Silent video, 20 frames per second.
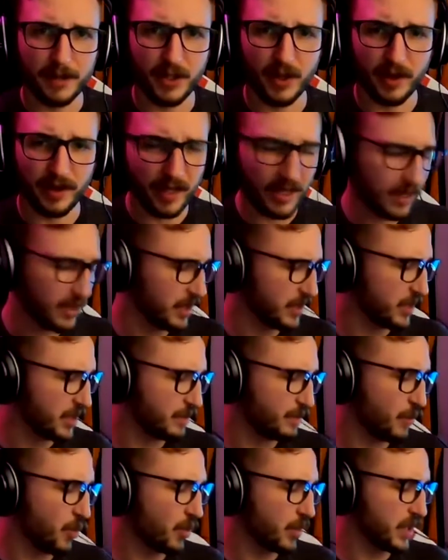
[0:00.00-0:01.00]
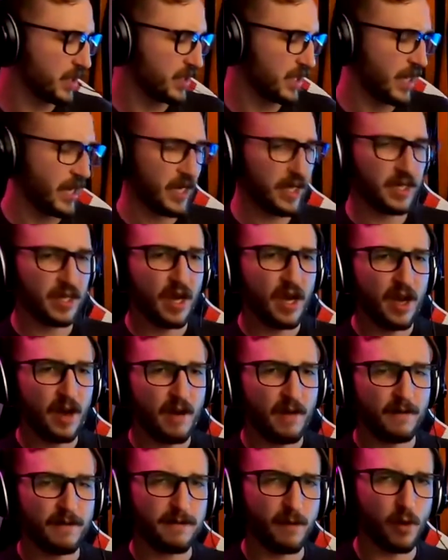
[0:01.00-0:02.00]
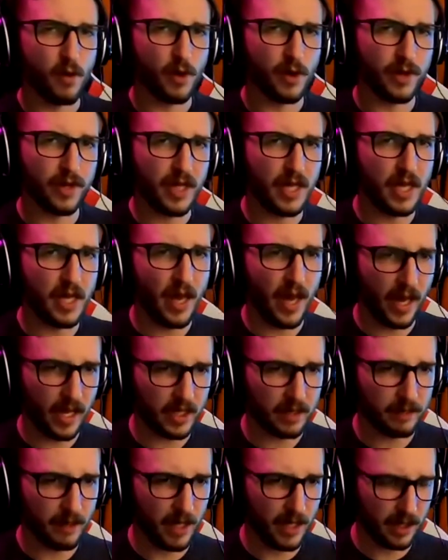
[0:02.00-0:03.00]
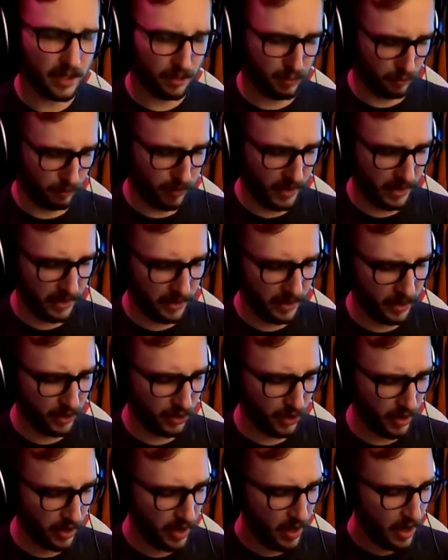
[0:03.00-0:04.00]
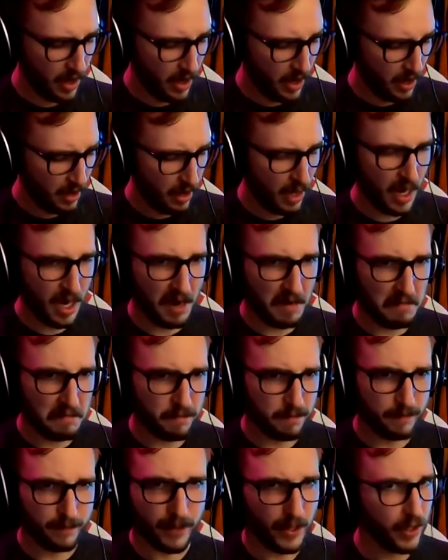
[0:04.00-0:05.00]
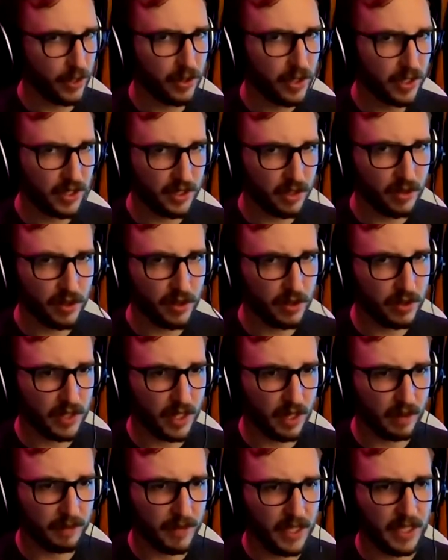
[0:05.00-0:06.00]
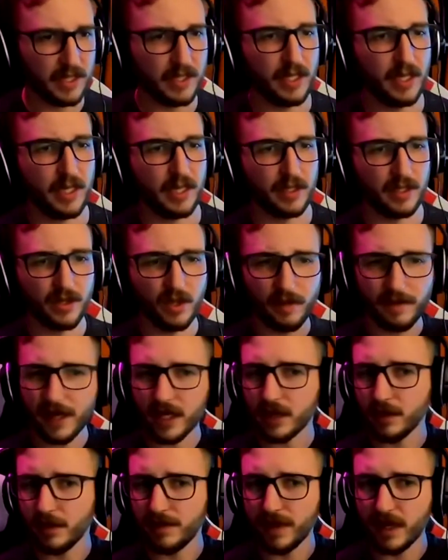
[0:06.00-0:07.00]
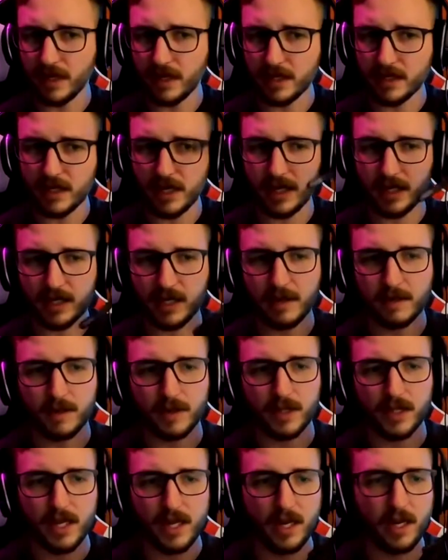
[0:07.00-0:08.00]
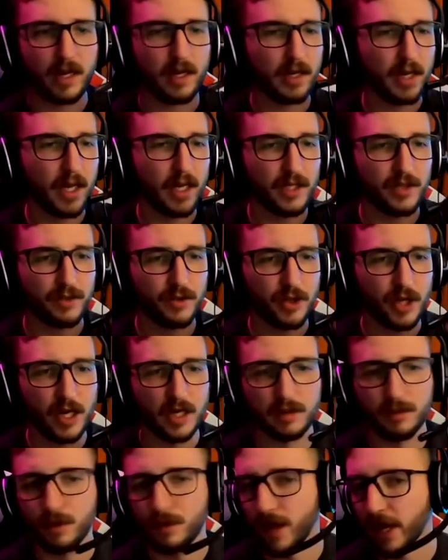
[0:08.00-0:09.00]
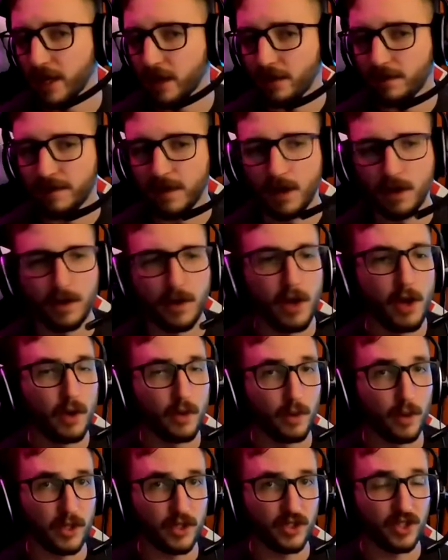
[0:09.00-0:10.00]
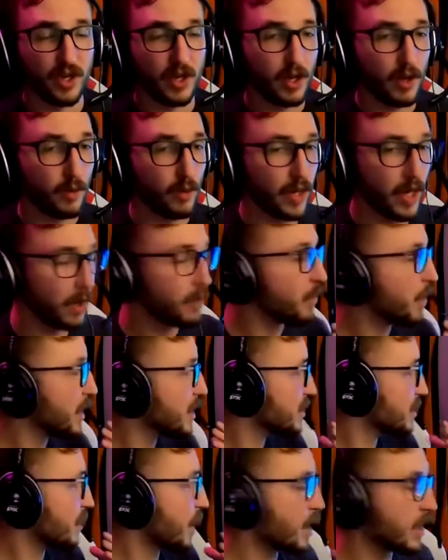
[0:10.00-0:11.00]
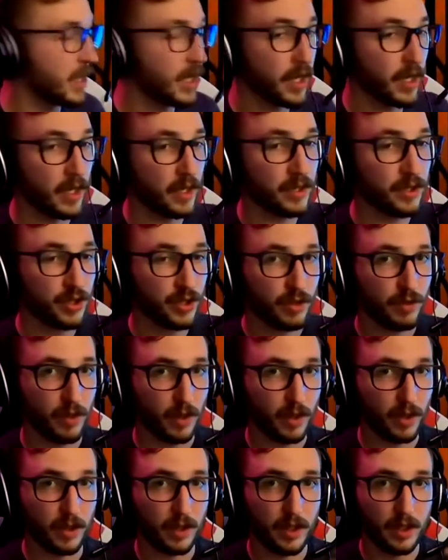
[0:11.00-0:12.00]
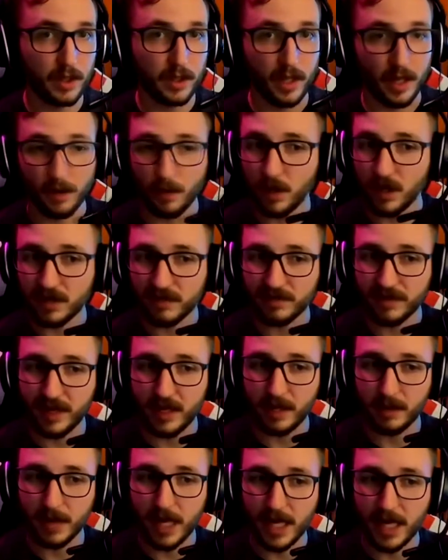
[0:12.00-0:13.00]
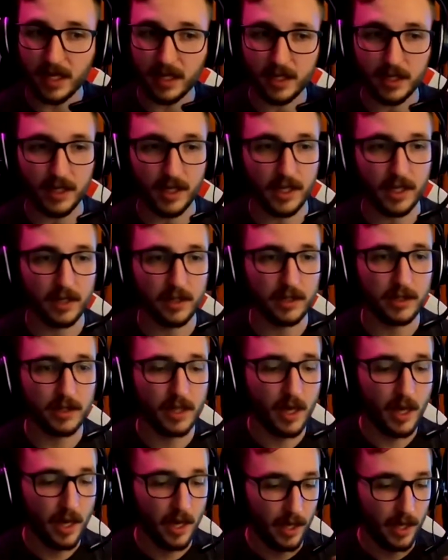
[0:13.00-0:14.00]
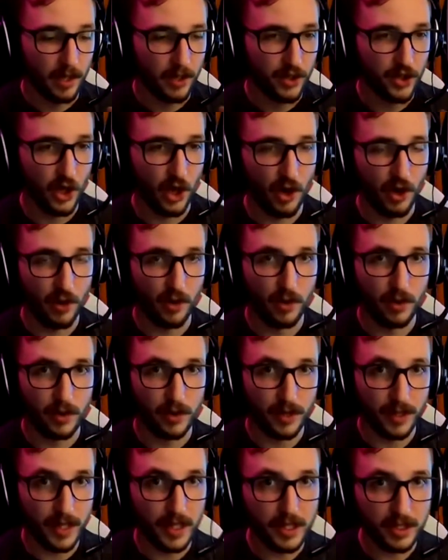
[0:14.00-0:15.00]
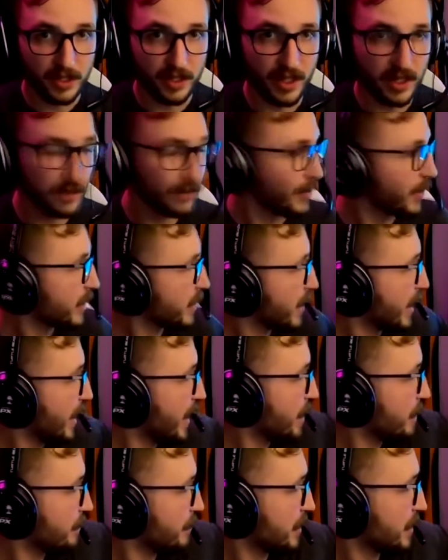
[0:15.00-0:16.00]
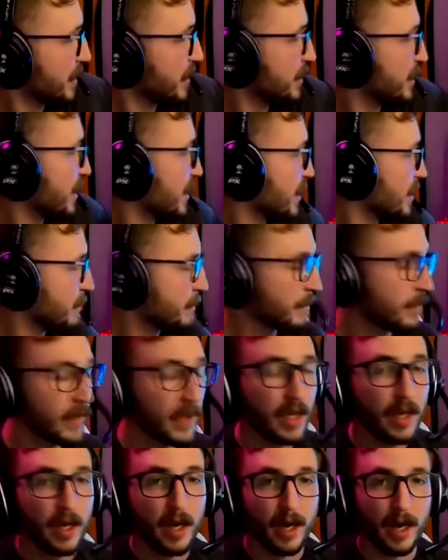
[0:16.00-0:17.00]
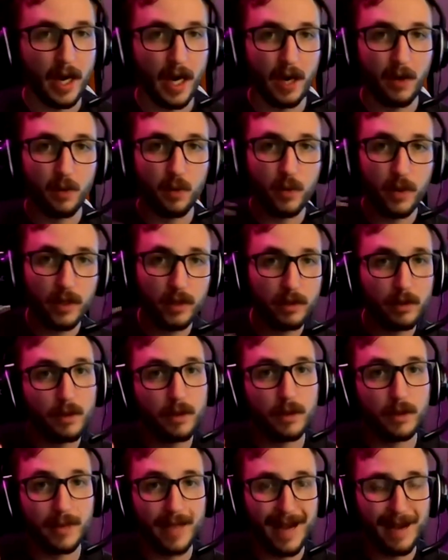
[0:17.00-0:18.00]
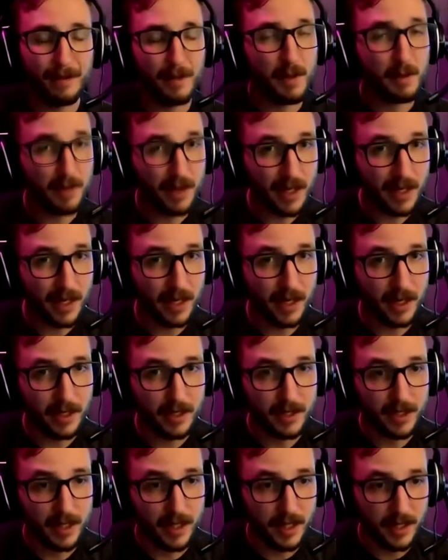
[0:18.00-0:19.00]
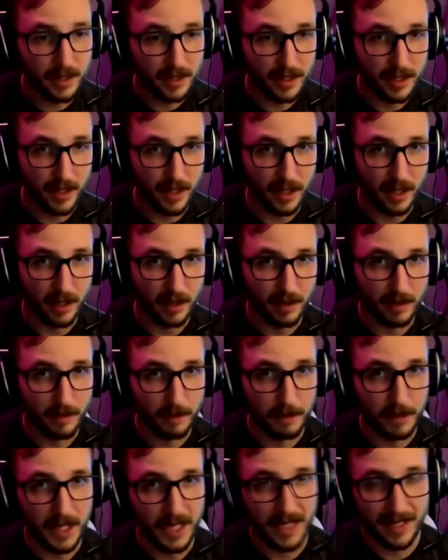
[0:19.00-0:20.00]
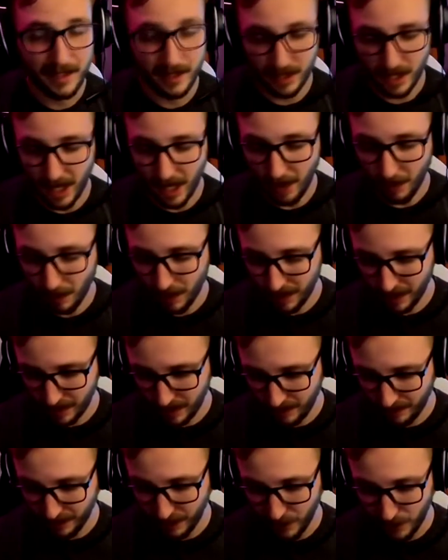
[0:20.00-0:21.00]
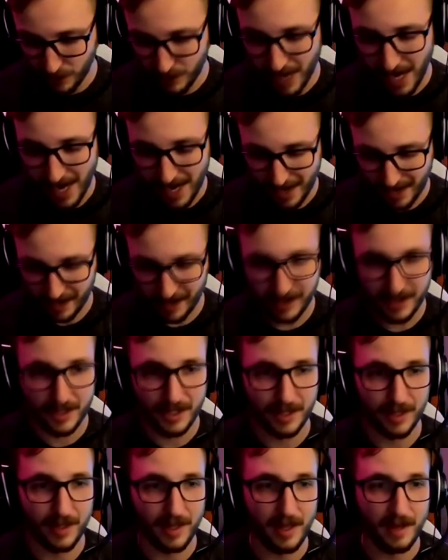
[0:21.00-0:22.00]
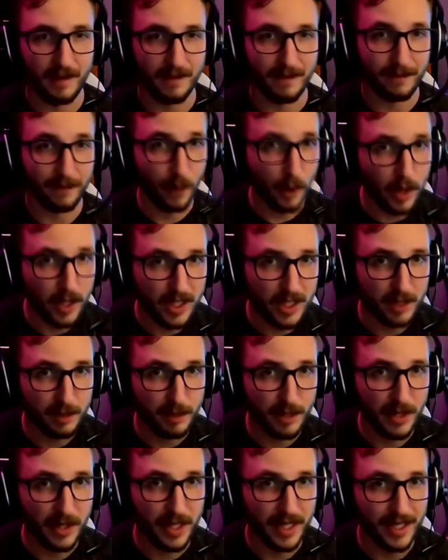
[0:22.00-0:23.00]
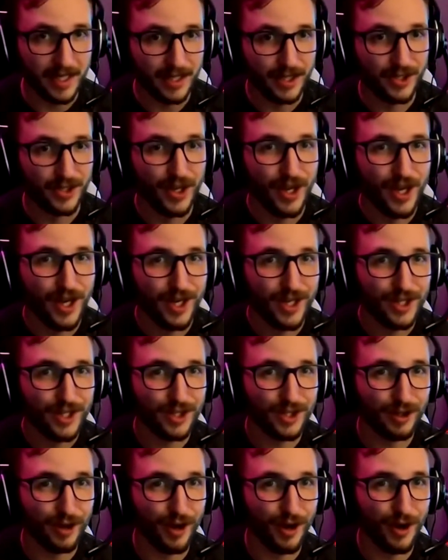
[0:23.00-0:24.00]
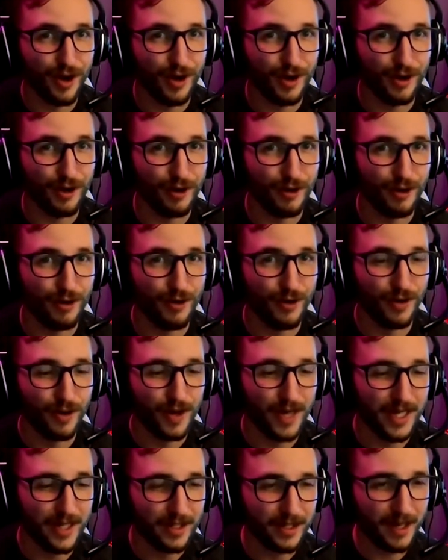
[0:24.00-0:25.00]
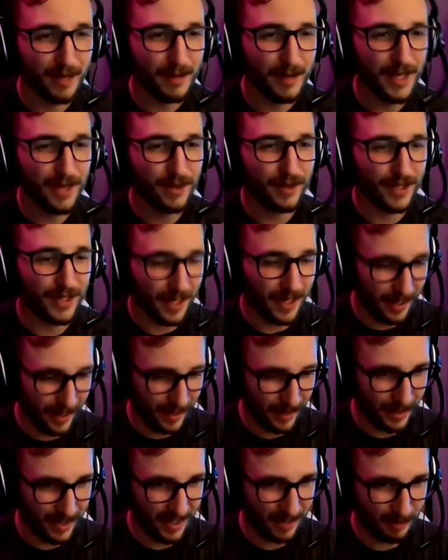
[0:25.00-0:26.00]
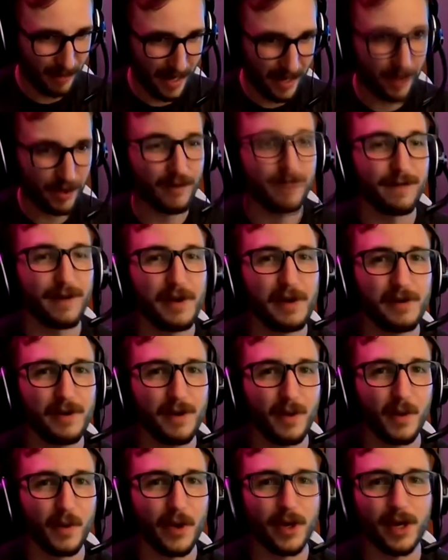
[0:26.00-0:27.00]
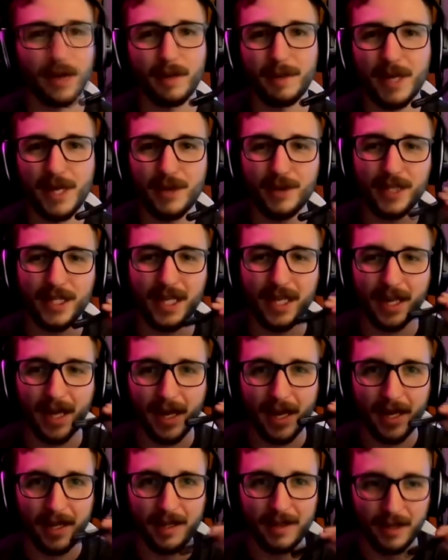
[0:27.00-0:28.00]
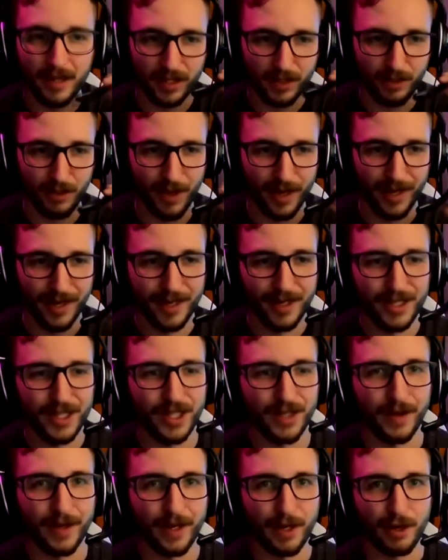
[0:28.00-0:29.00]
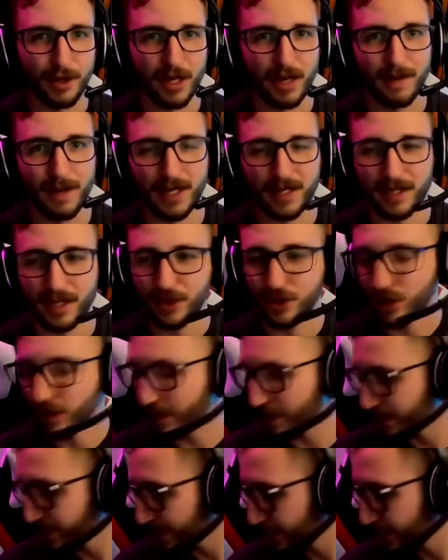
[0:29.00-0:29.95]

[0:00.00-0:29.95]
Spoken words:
So I think that this is more designed for the Xbox or PlayStation, but you can still use it on PC. So the fact that we found this, it comes with a nice retractable microphone, which when I was talking into earlier, it was feeding back into the ears. So this does work. I had it plugged into here. I will not be plugging into there because I want to give you guys the full experience. So instead of me using this microphone, we're going to be using this one during our gaming session.